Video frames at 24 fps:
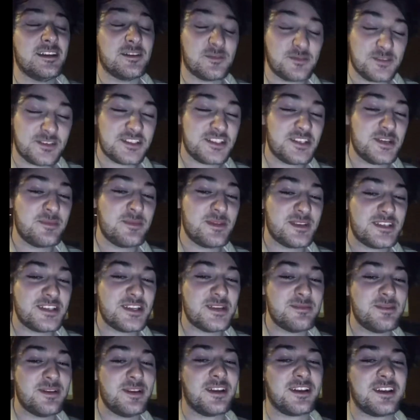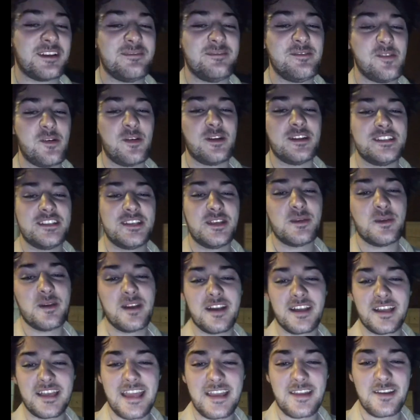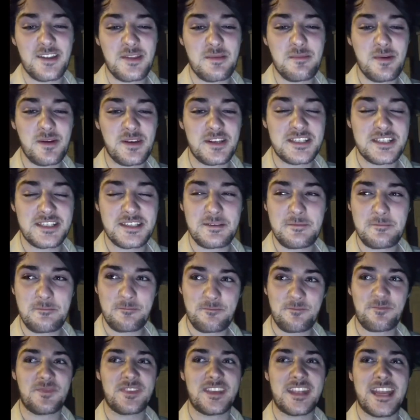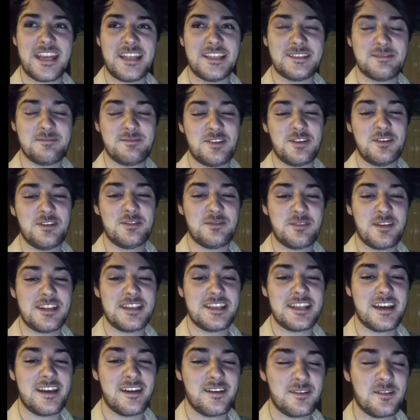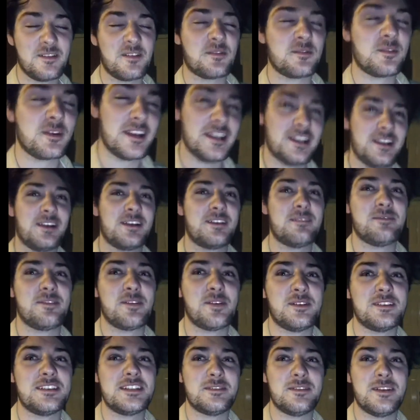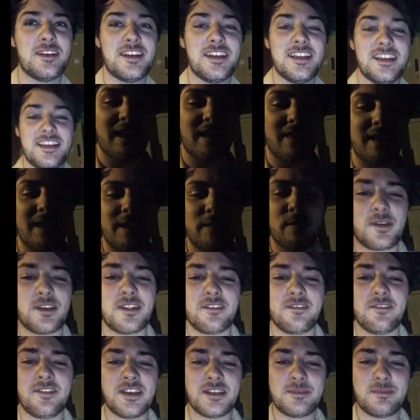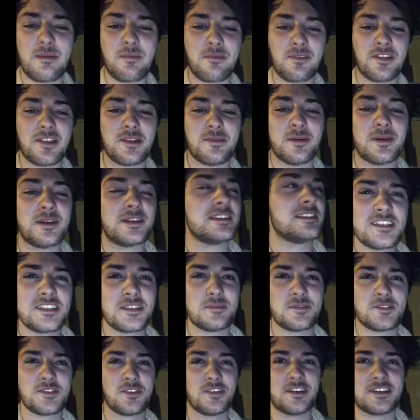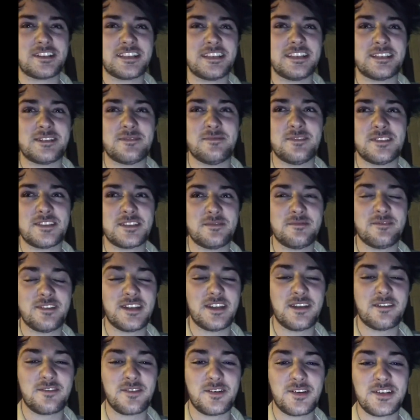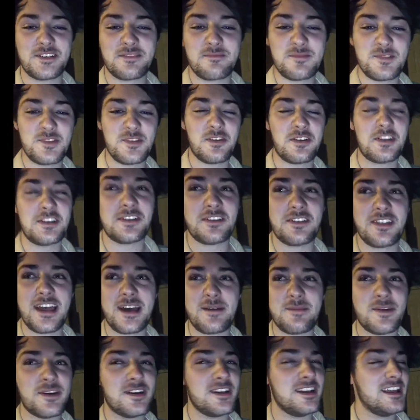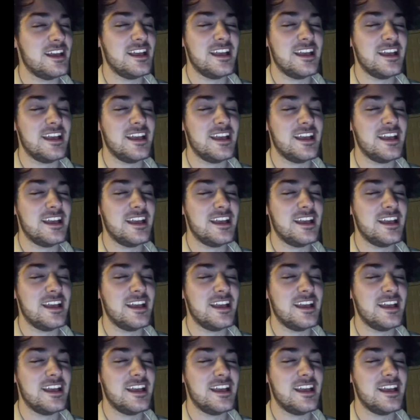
Super looking forward to getting on the bus, getting some tunes written down. Really looking forward to it. I think I'm one of the first people on the bus, so I'm sure you see some video footage from George on that, but